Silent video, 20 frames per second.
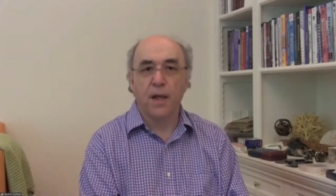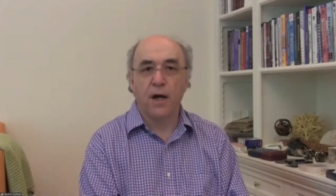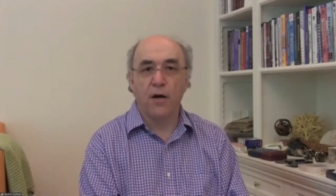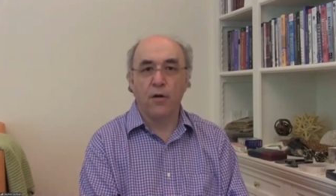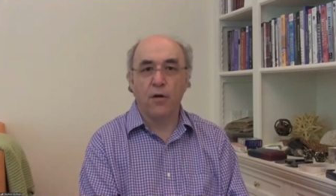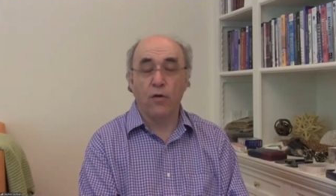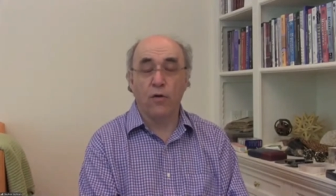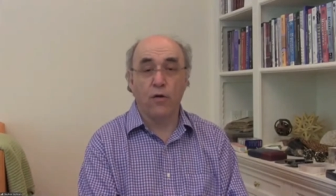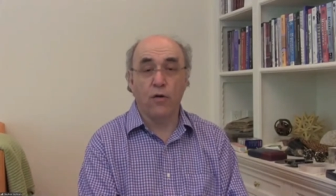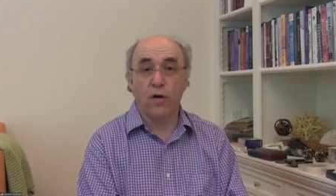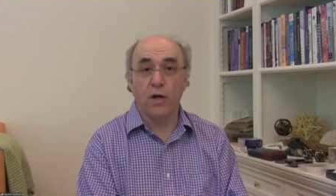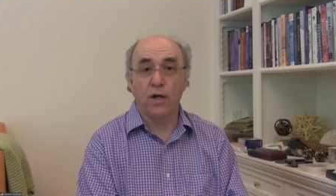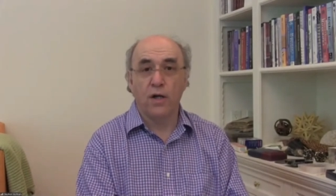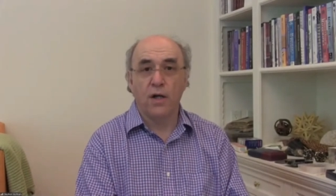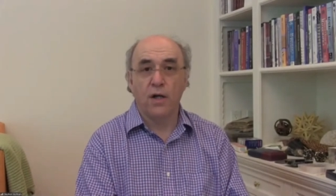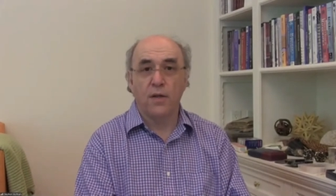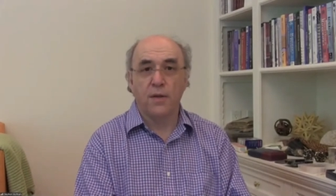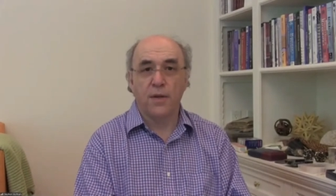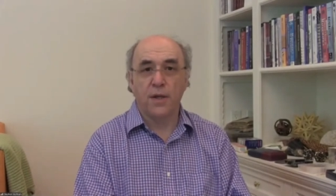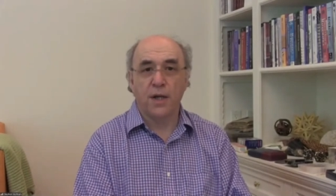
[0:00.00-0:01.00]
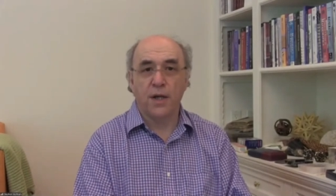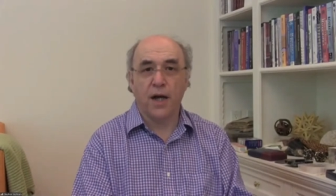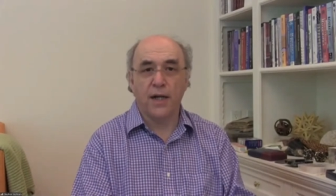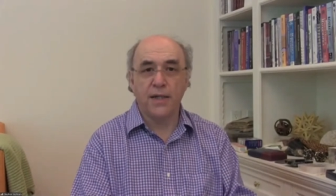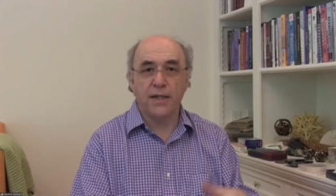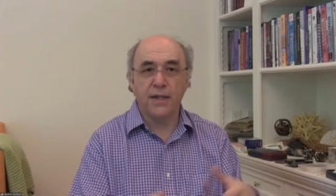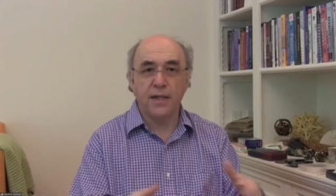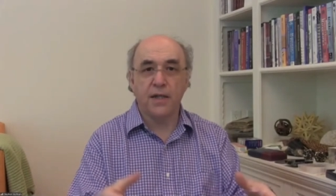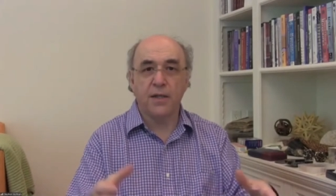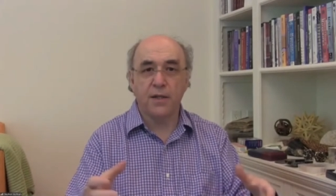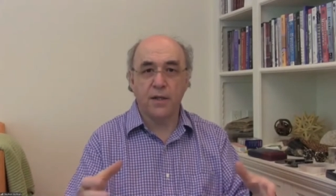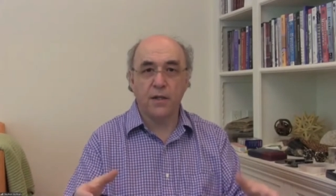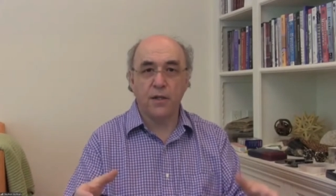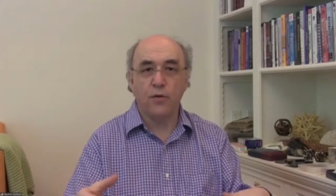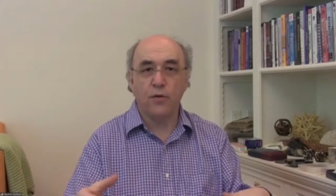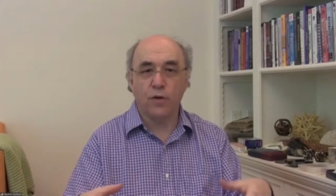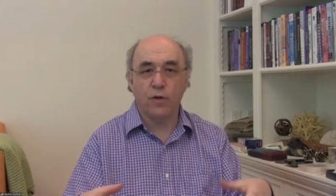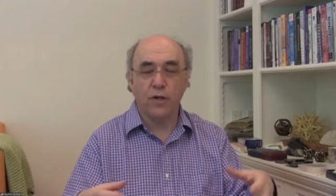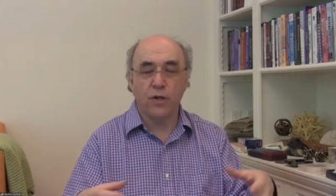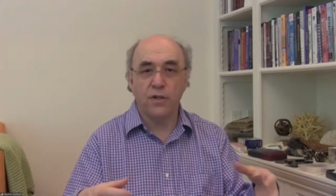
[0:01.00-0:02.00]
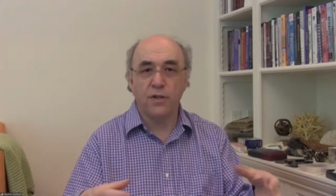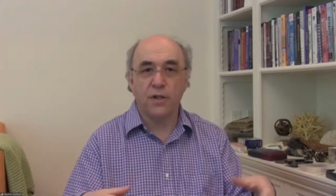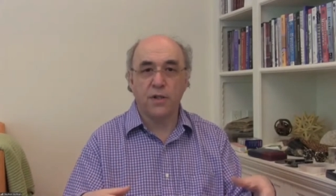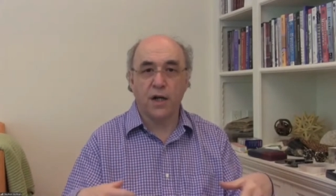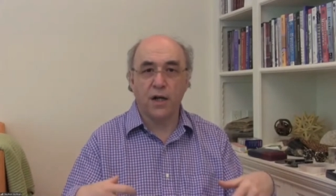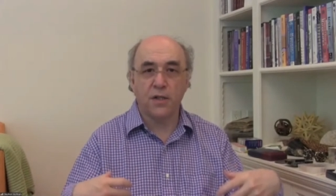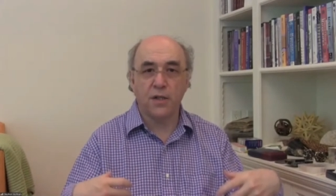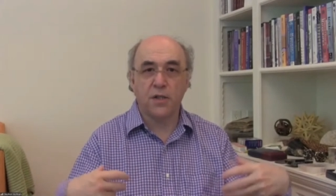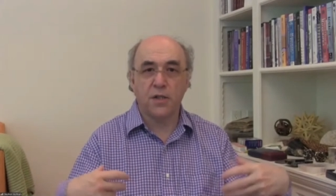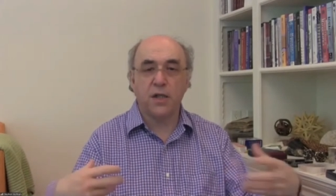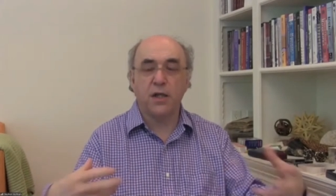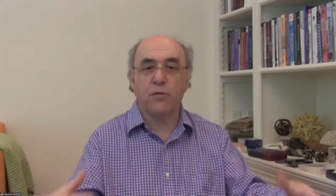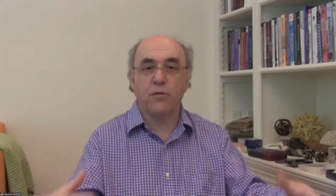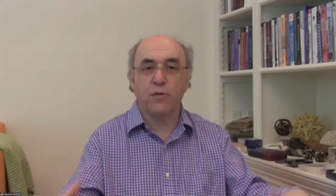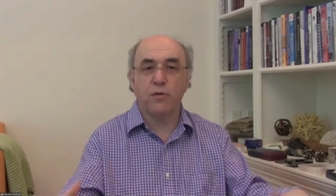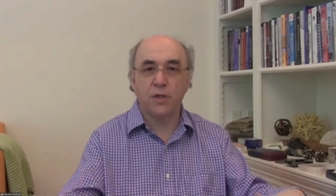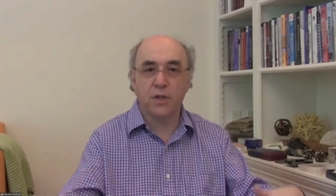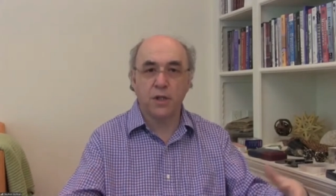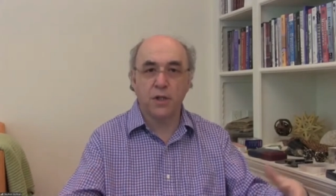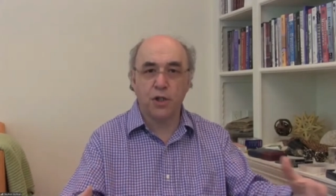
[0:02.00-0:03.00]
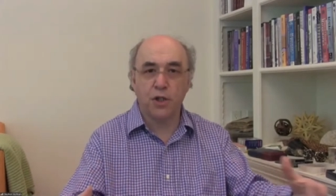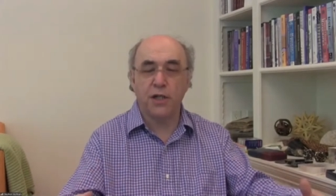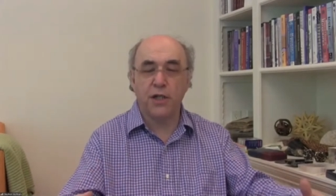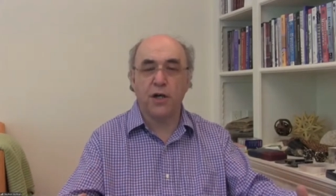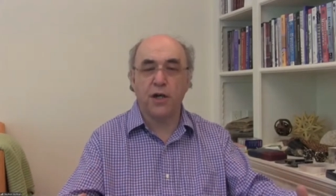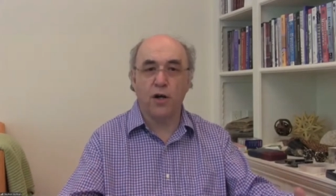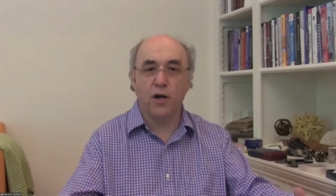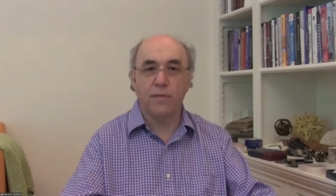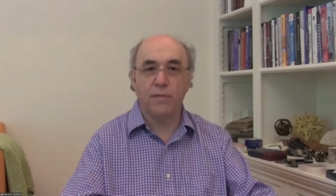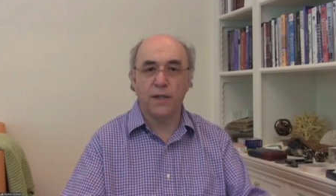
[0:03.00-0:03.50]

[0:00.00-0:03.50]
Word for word: or the idea that you could sequence a genome